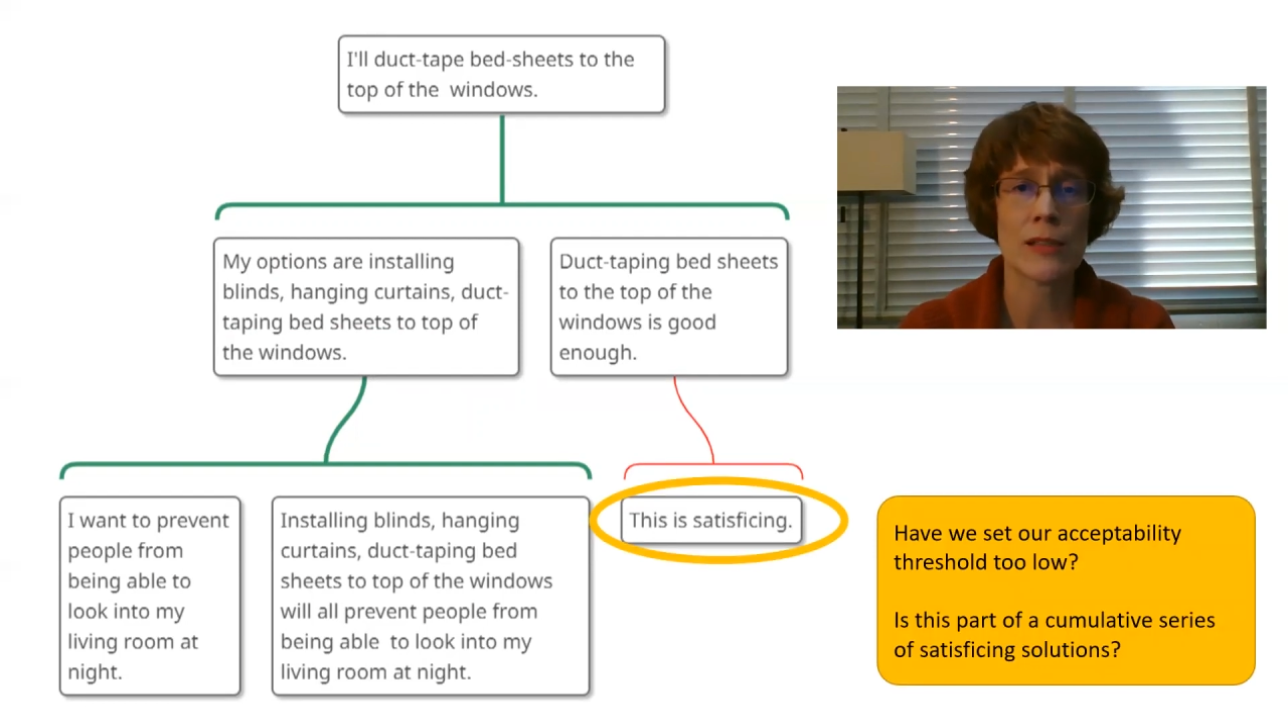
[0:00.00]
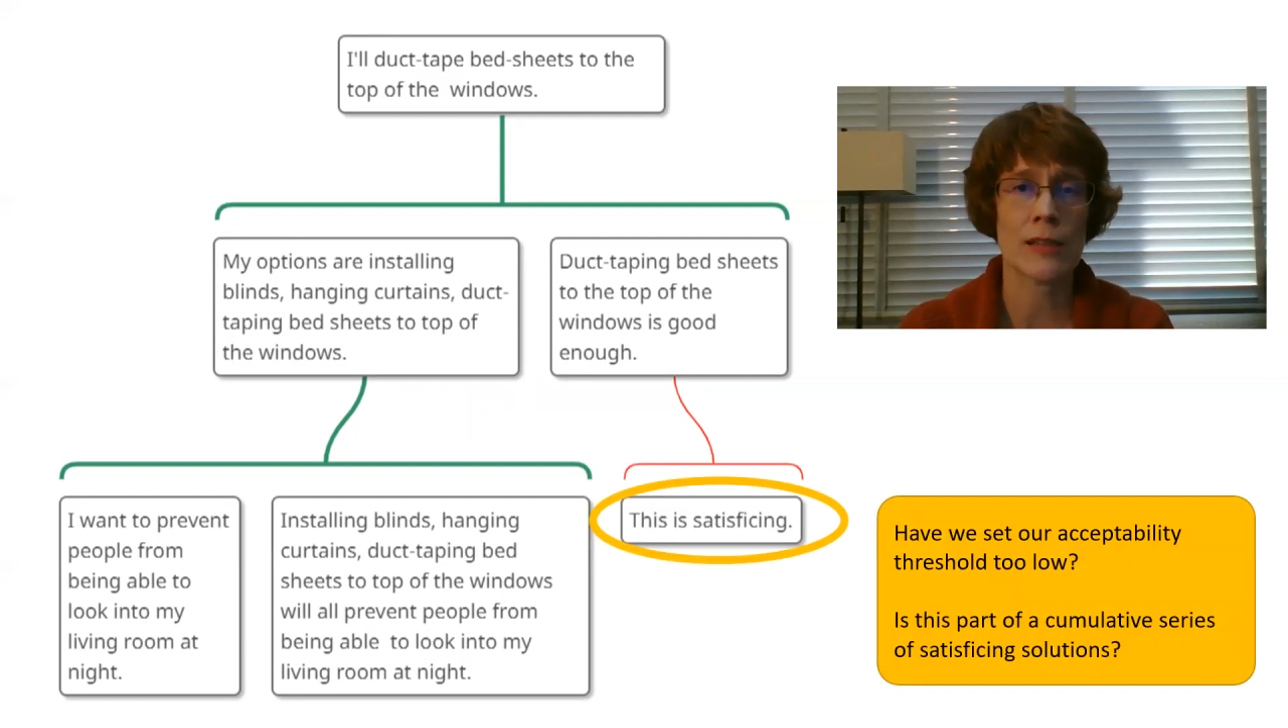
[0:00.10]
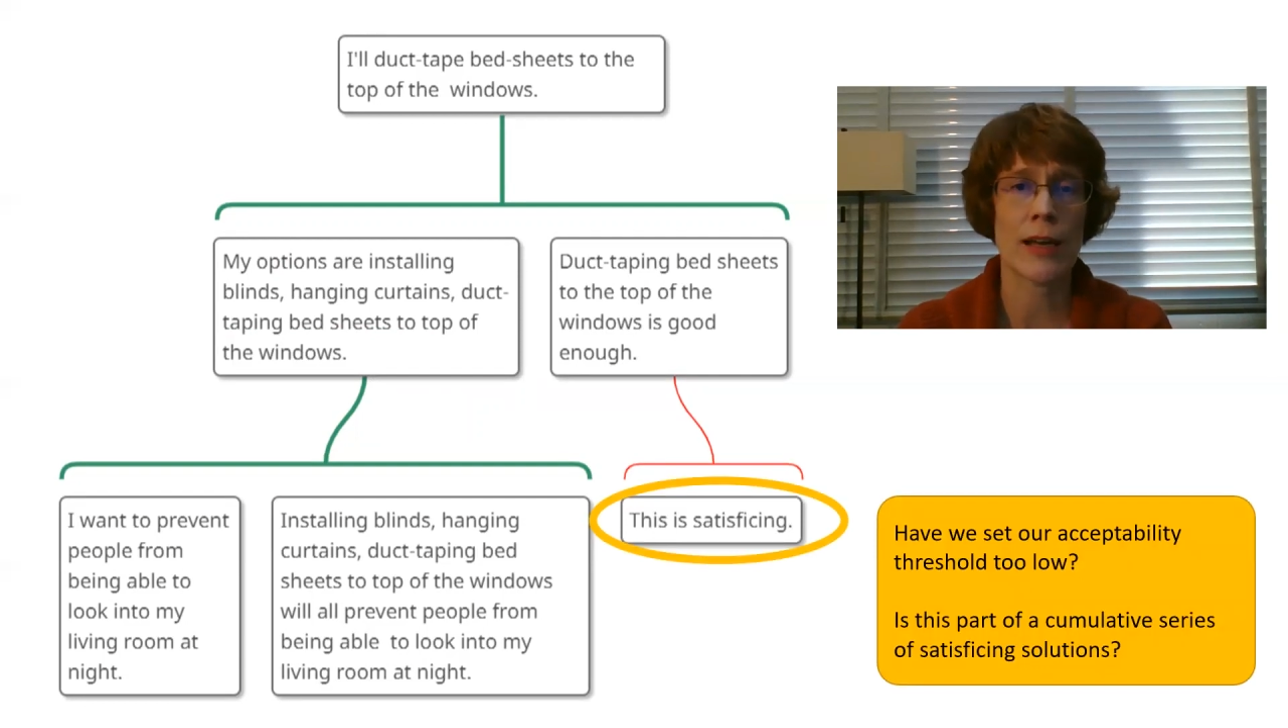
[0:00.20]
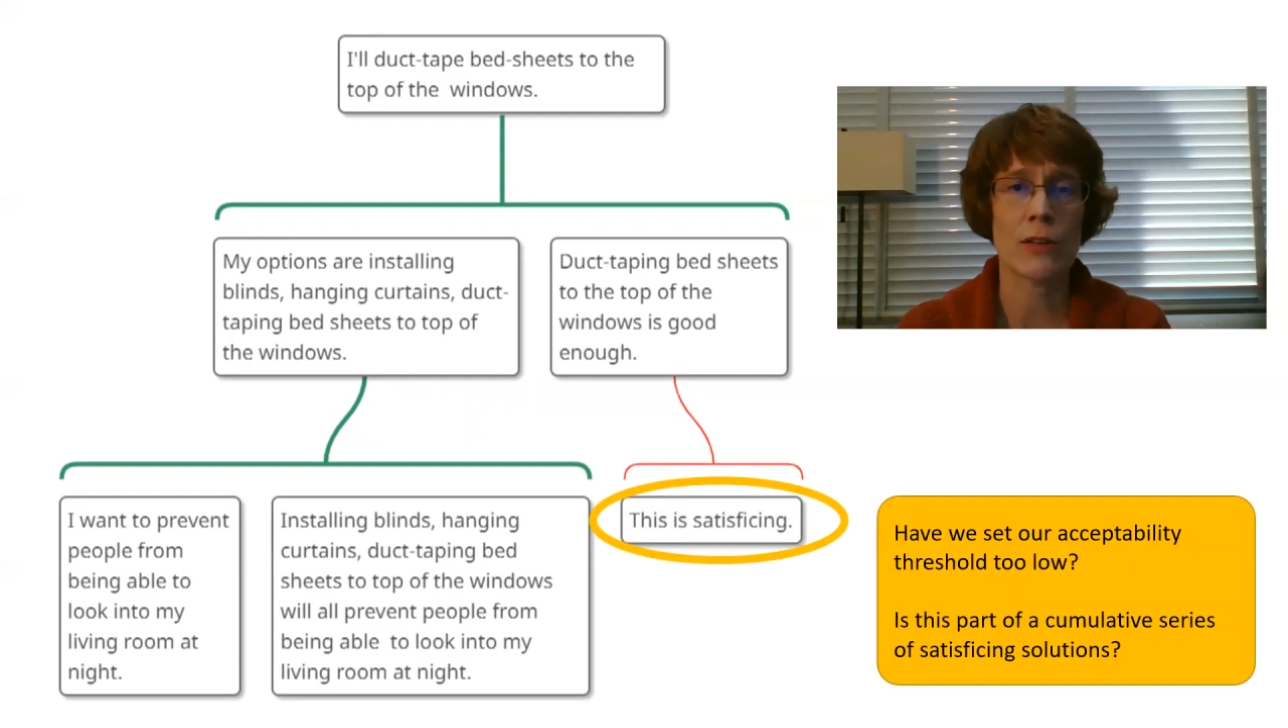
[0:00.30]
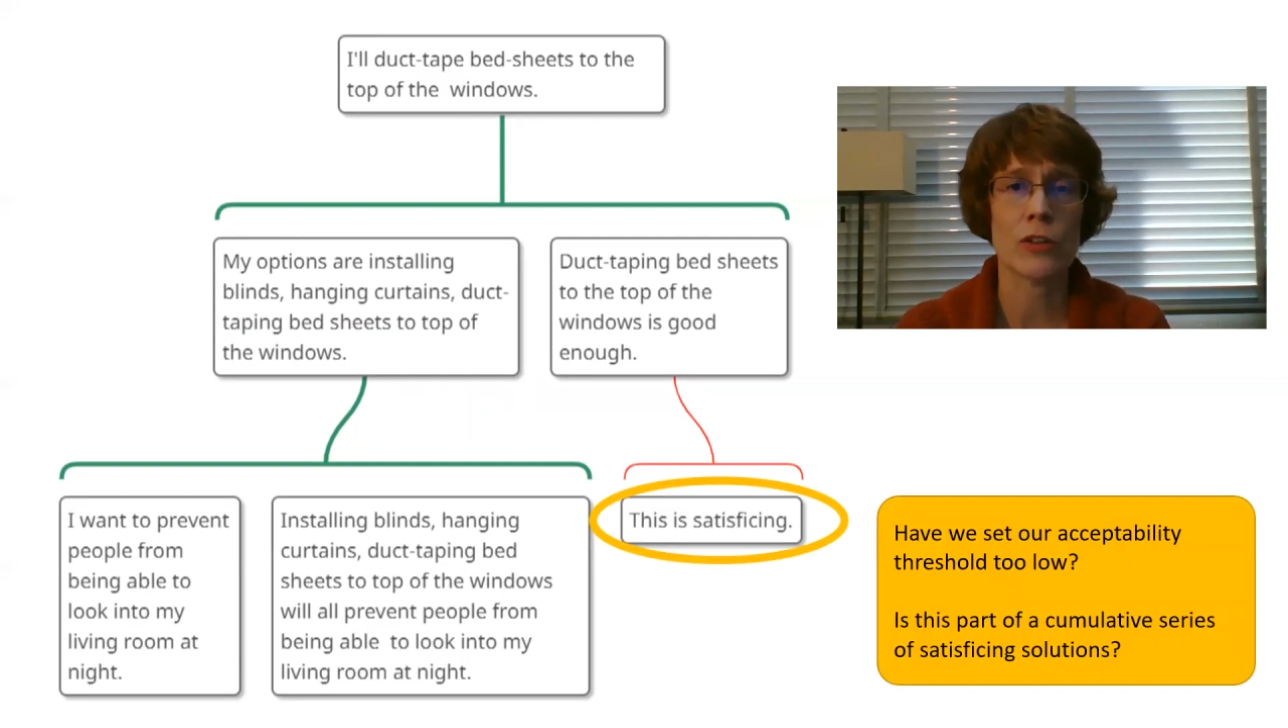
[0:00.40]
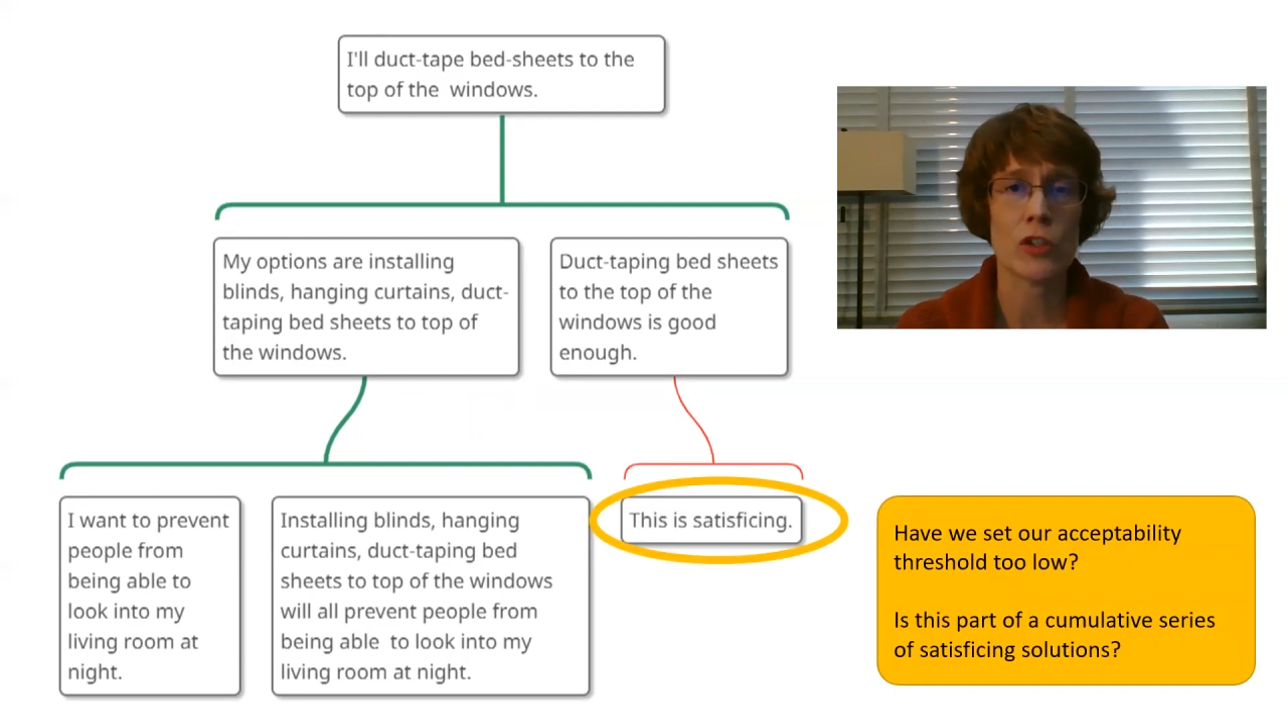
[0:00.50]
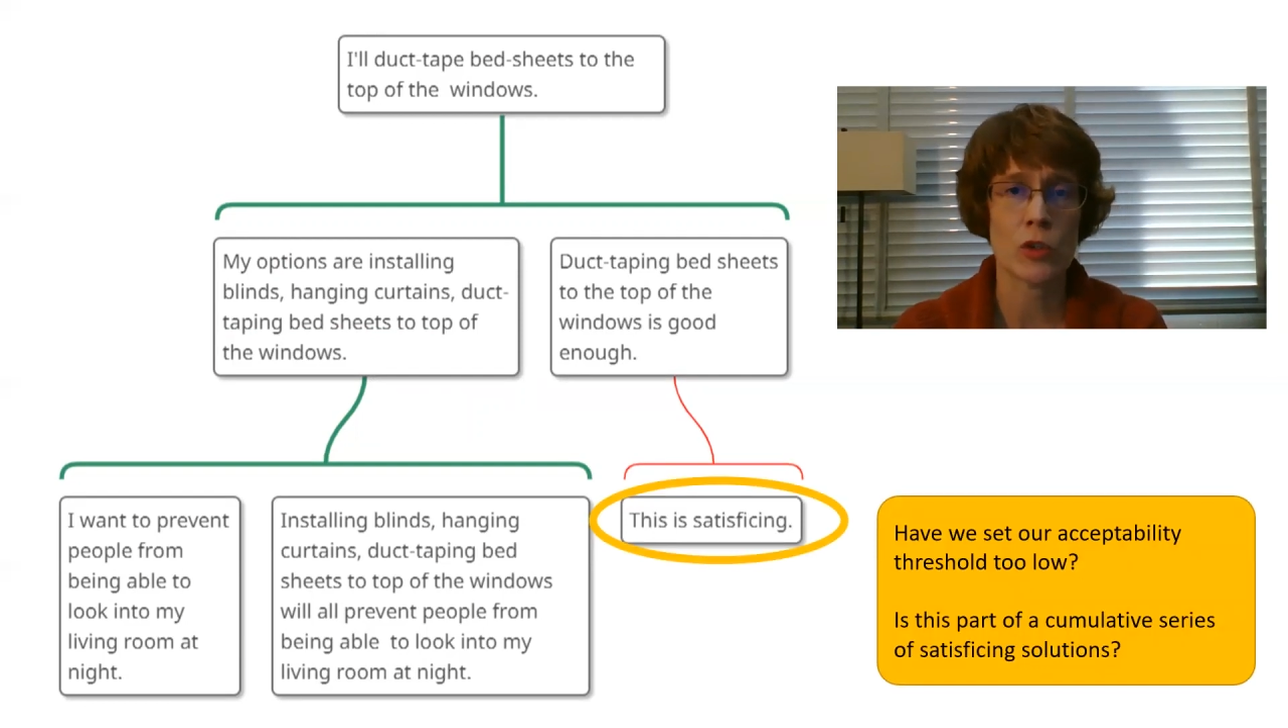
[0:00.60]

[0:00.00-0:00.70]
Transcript: standard